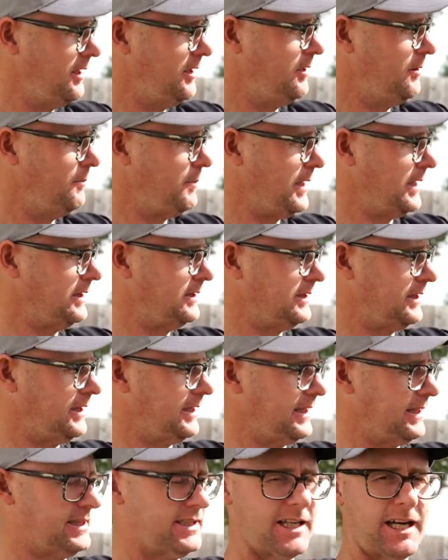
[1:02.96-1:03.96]
that
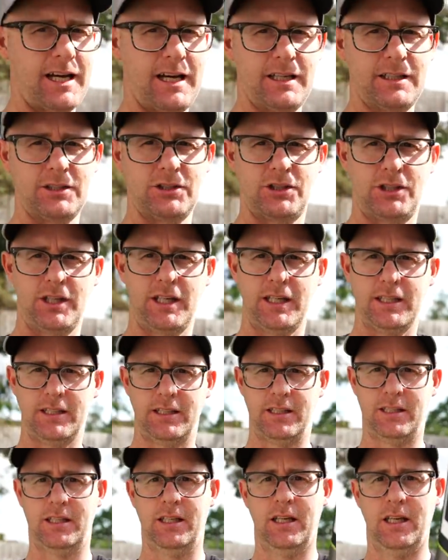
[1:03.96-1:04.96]
basically
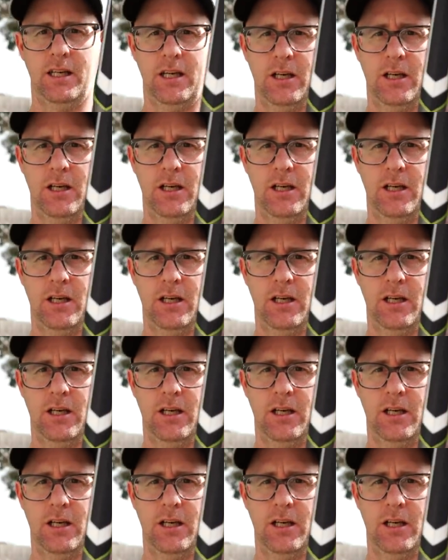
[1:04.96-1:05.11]
touches,